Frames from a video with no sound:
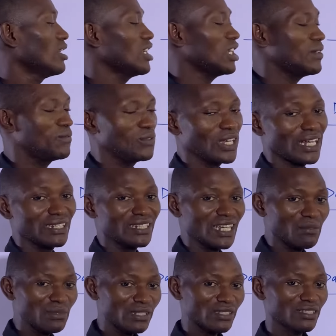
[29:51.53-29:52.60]
if you are
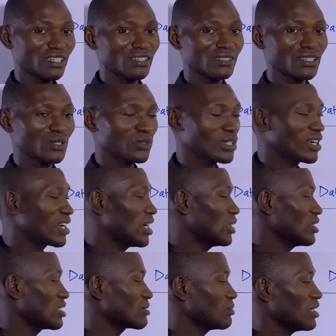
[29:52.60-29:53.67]
debiting a sales account,
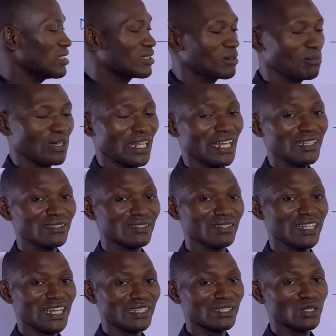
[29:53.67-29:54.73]
it means the balance in
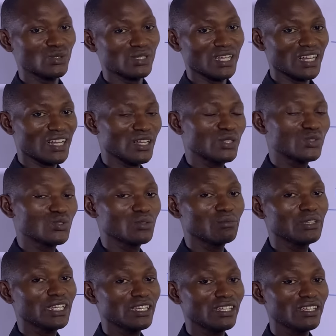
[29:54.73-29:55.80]
that sales account will
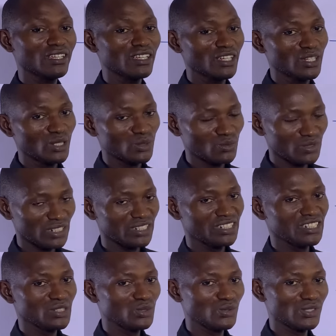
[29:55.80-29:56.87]
be
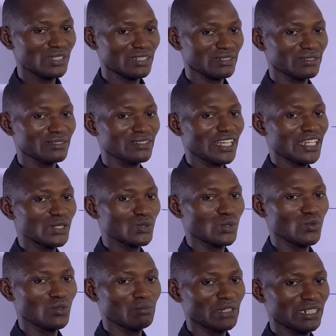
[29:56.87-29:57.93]
reducing. That's
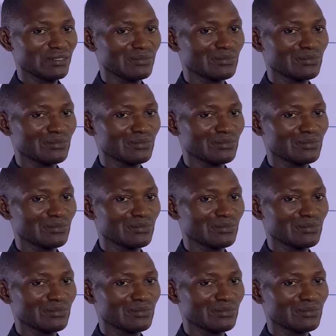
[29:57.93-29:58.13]
what we mean.